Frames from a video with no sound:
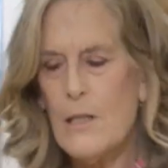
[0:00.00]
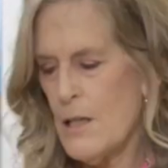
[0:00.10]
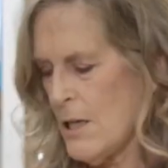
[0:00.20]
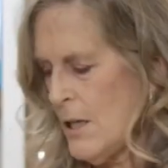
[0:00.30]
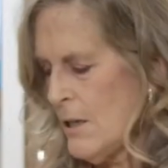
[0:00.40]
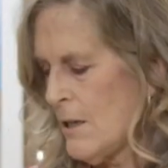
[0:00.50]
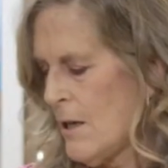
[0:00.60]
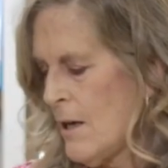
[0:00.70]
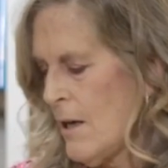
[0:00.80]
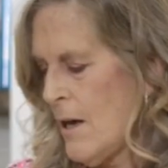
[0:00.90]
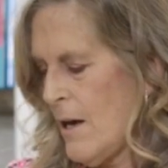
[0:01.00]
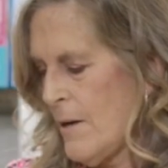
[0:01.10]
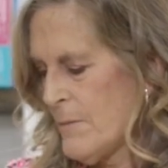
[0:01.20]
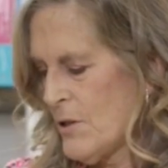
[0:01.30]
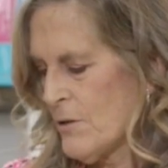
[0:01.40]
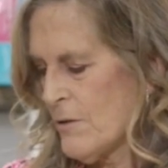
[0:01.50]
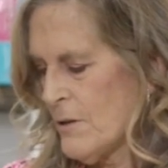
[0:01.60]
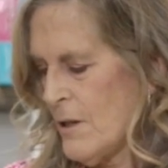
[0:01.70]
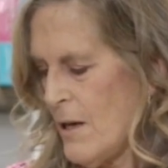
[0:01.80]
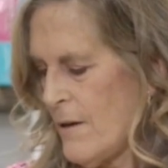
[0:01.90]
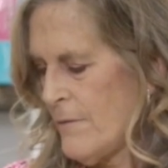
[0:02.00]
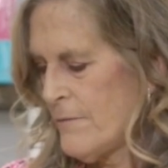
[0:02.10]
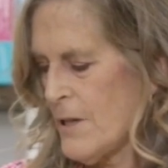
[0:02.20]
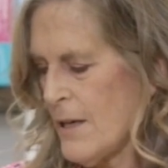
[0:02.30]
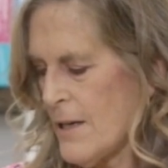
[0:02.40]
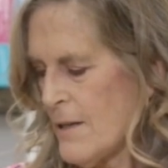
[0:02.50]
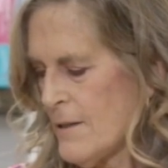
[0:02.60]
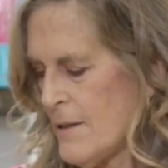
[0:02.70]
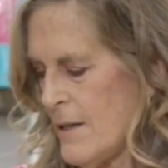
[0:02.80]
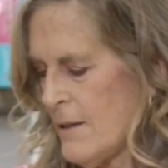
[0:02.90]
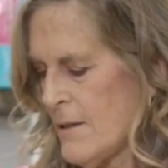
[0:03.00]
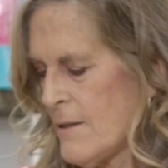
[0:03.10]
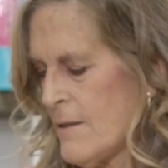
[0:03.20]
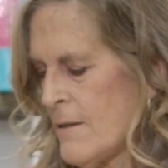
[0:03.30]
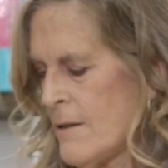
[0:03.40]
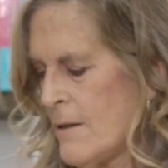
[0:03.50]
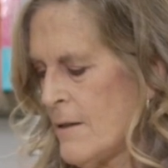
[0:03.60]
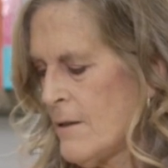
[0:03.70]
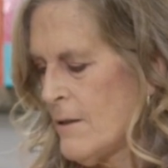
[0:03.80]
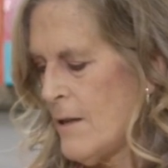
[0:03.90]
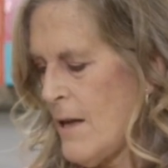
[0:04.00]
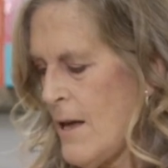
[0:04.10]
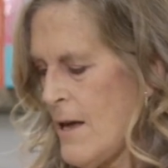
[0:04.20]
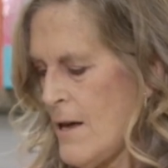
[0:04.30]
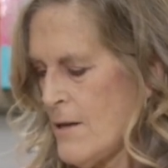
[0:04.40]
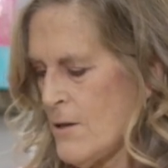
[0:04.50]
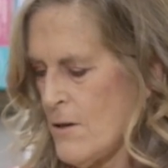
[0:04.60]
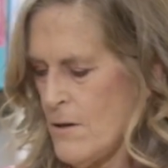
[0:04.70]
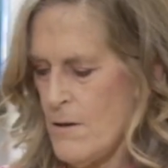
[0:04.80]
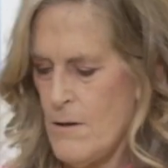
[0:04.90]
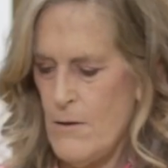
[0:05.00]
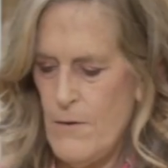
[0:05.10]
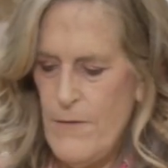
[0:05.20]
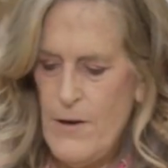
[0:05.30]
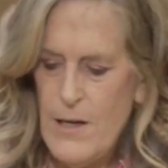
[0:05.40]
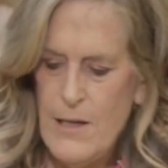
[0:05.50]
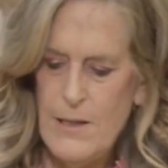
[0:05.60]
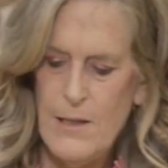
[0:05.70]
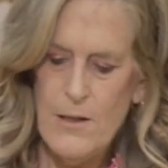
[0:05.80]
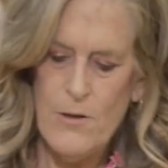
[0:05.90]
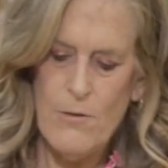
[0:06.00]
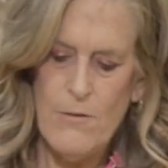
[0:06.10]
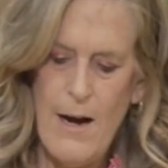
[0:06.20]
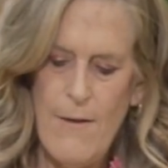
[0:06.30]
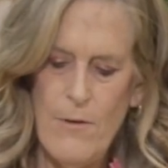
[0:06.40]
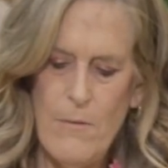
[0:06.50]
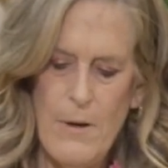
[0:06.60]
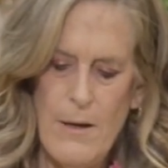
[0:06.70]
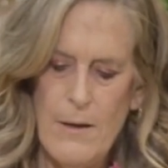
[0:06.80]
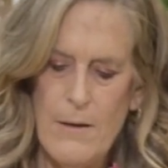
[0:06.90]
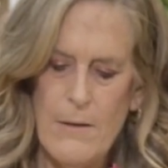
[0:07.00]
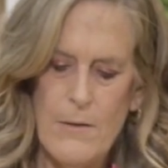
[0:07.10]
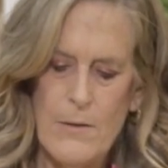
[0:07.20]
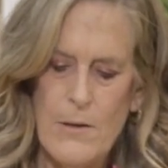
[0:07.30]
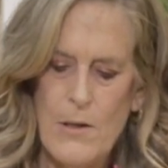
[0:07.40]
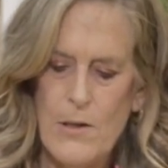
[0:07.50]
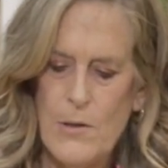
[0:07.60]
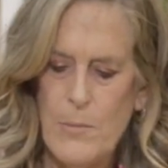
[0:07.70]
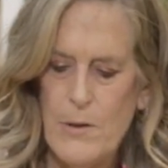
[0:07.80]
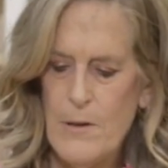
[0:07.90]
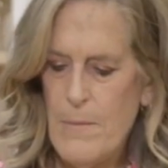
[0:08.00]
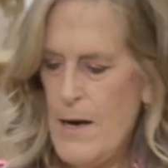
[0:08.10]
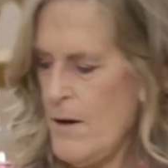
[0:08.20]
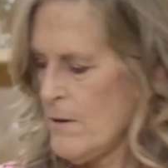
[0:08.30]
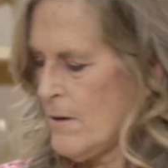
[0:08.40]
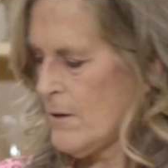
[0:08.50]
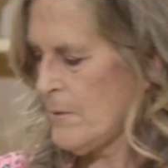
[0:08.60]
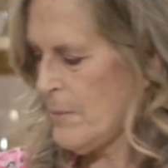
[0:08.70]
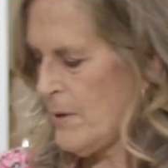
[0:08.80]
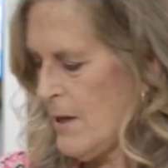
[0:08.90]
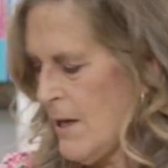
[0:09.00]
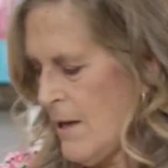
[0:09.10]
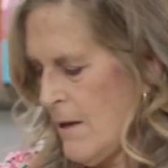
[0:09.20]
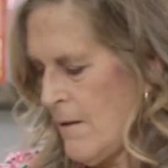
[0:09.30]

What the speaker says: eat. Children love daikon sticks, and they're very easy to travel with. So you just put them out on the plate